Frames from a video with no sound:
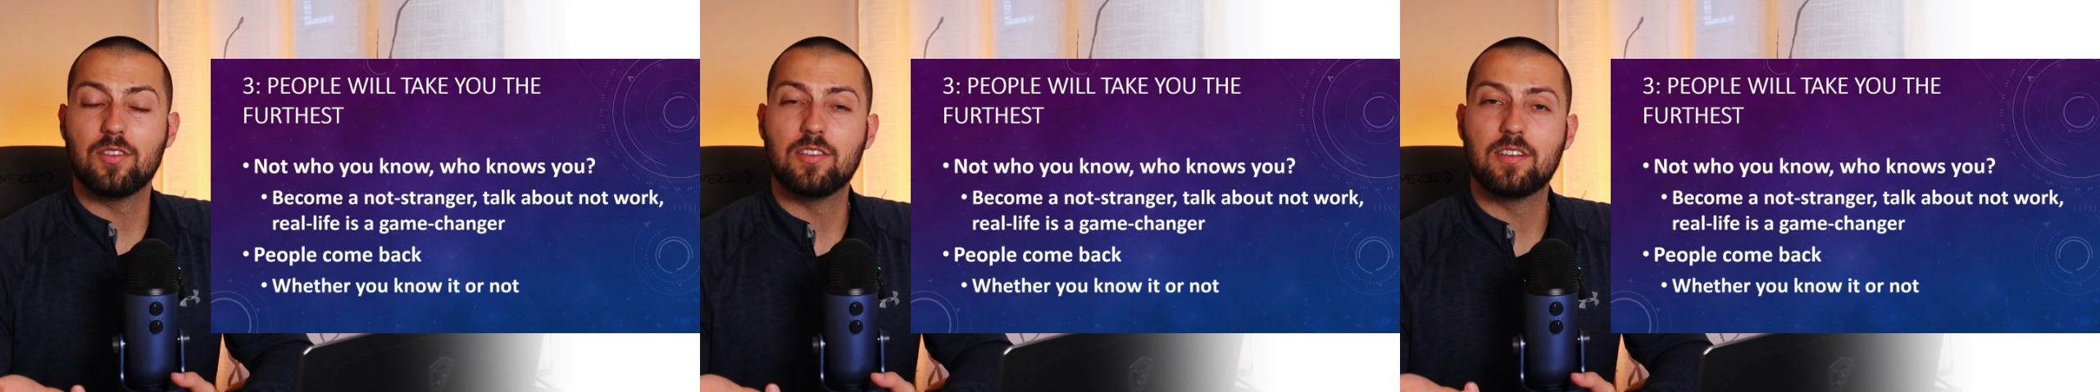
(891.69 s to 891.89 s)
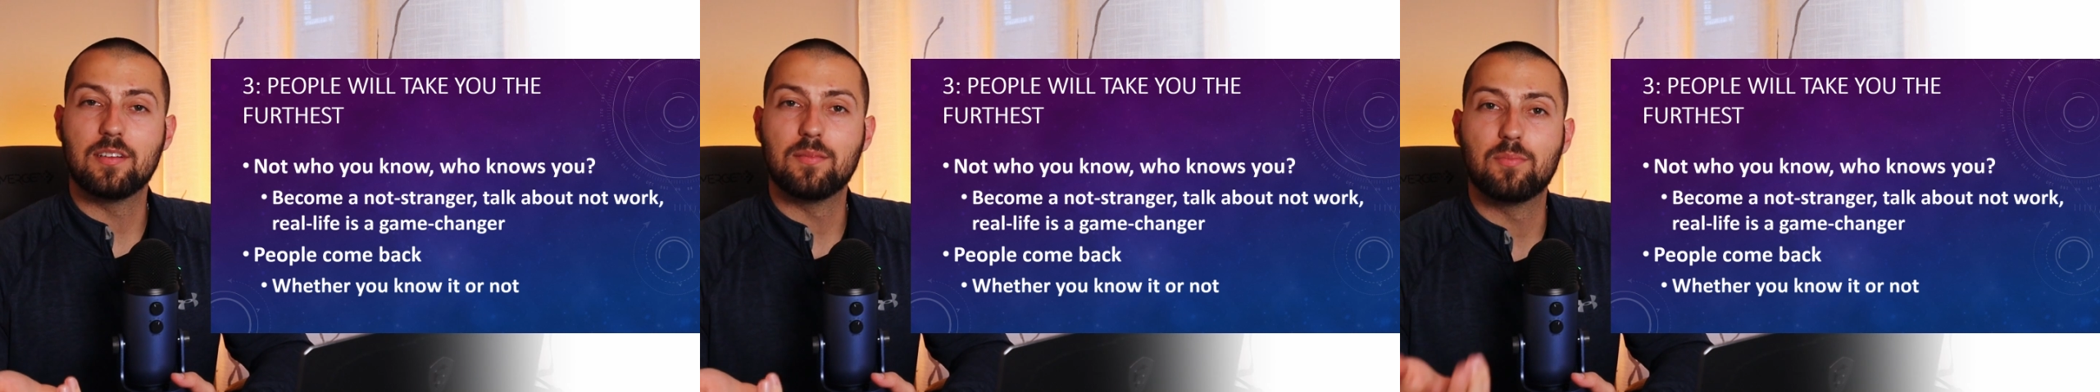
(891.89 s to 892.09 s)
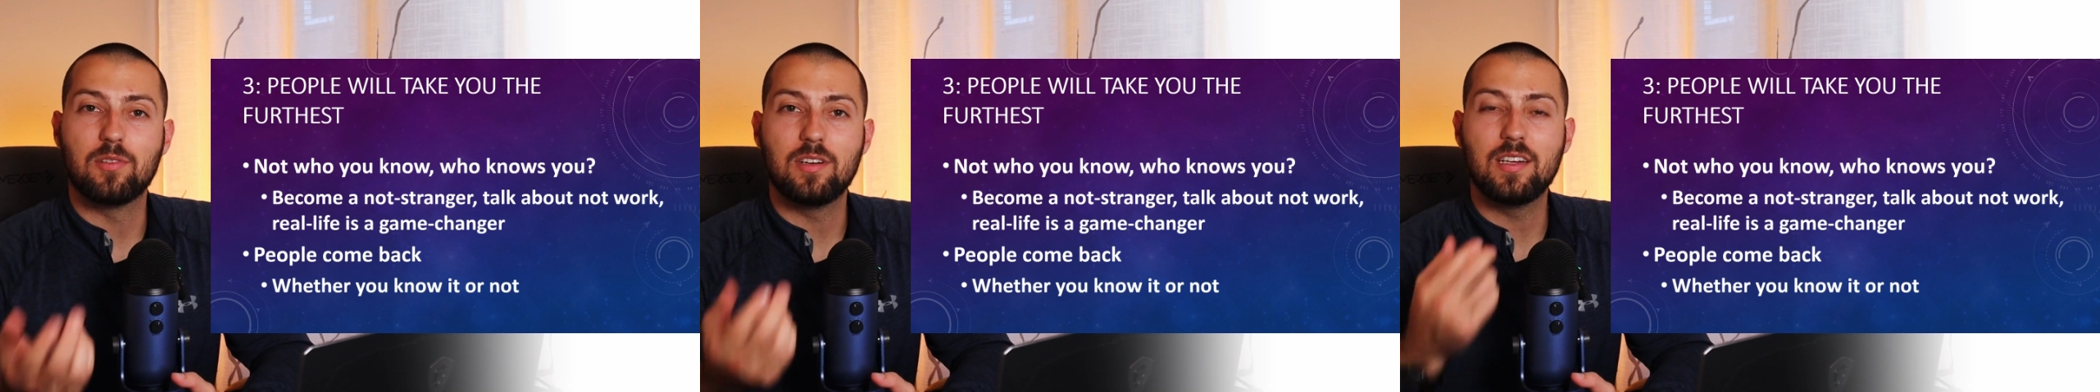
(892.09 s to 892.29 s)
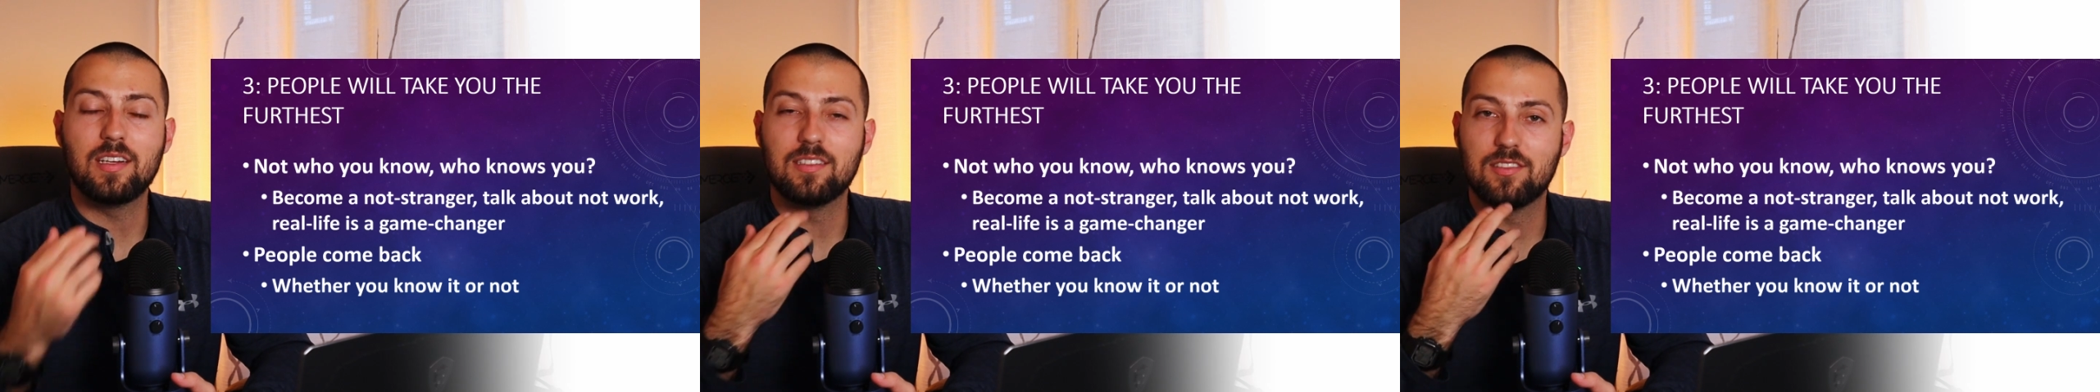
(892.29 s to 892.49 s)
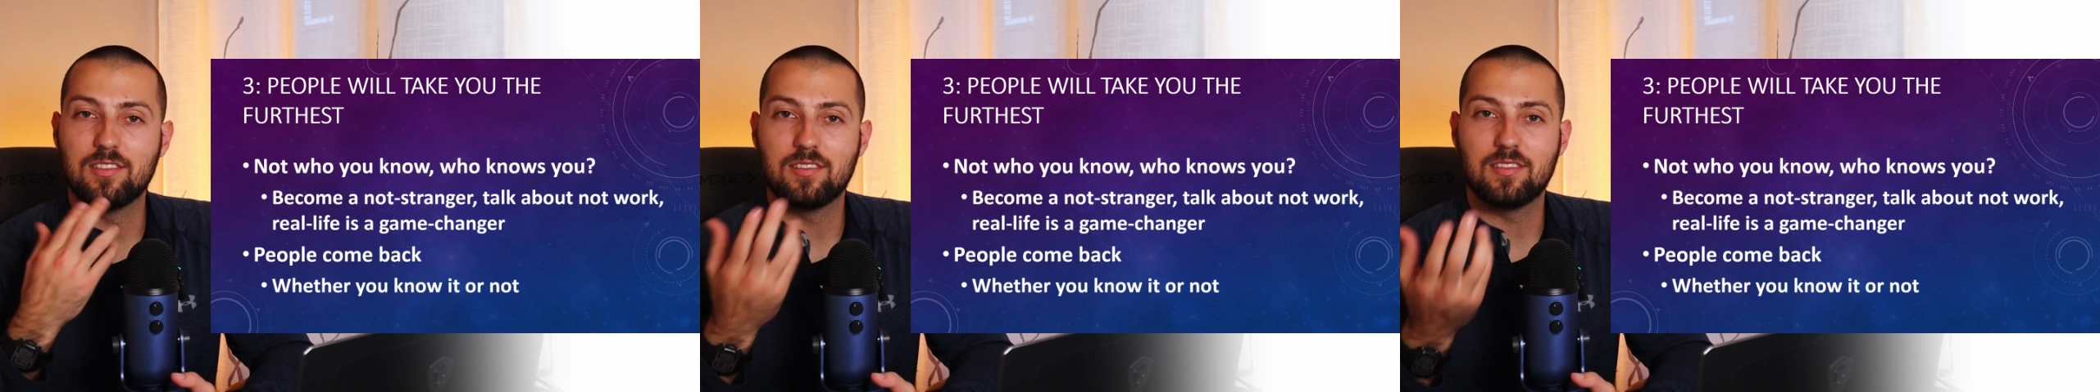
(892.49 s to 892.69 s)
you can bring
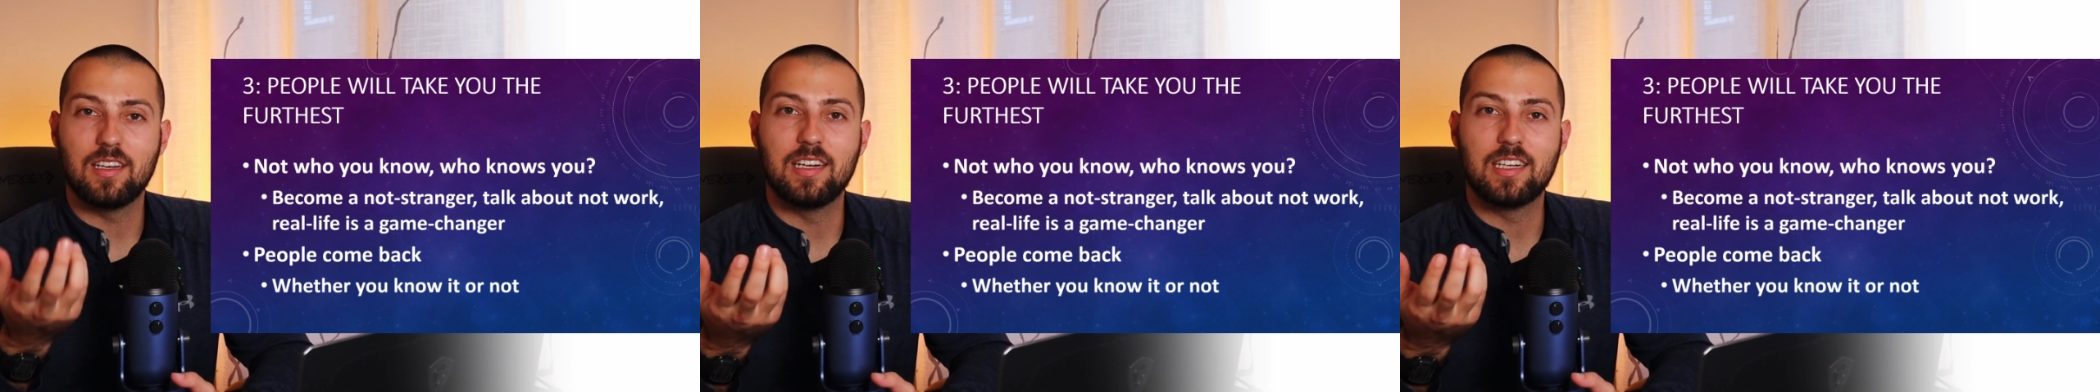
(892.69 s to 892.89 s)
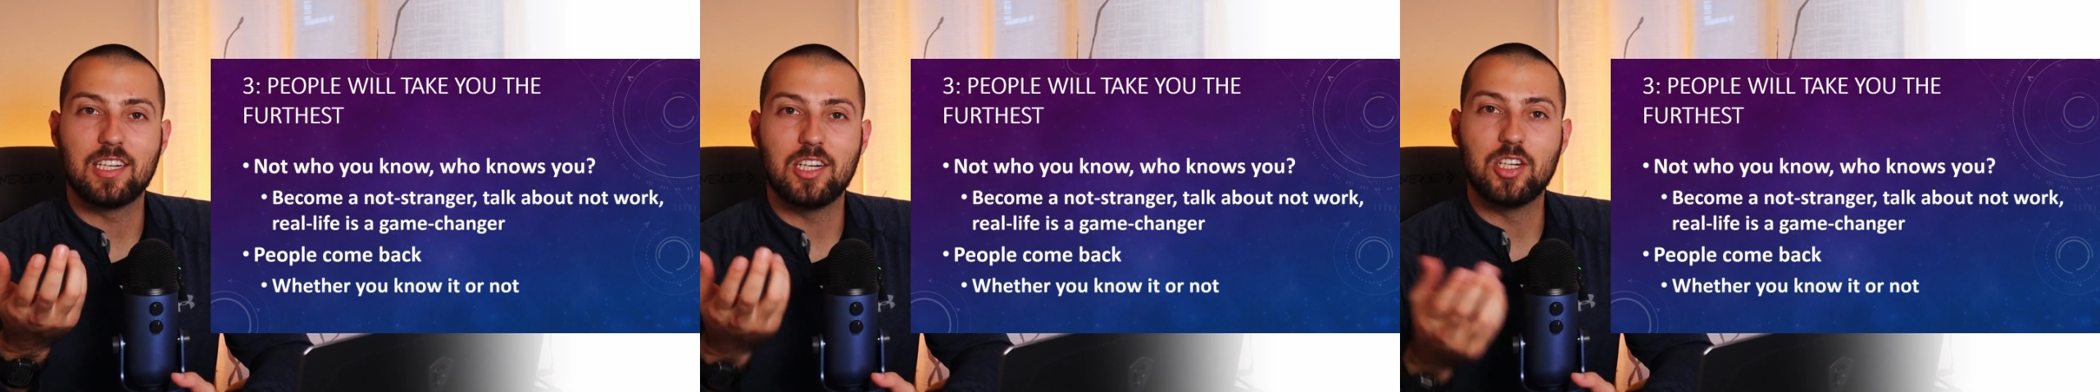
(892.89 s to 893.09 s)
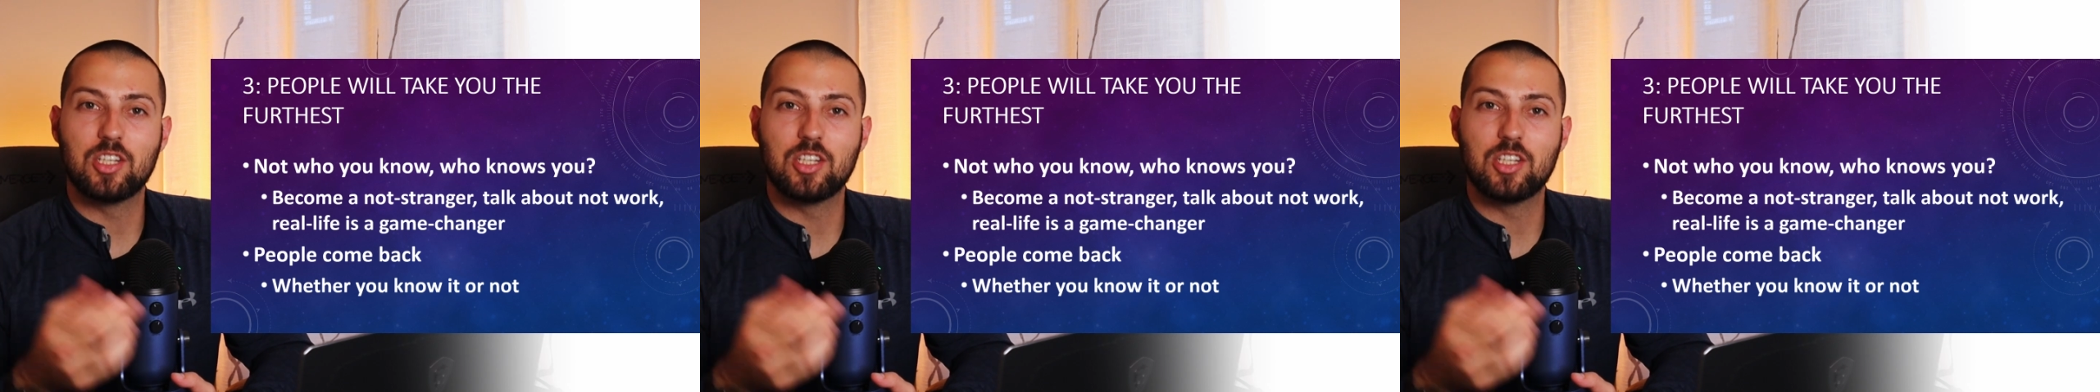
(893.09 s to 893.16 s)
is just like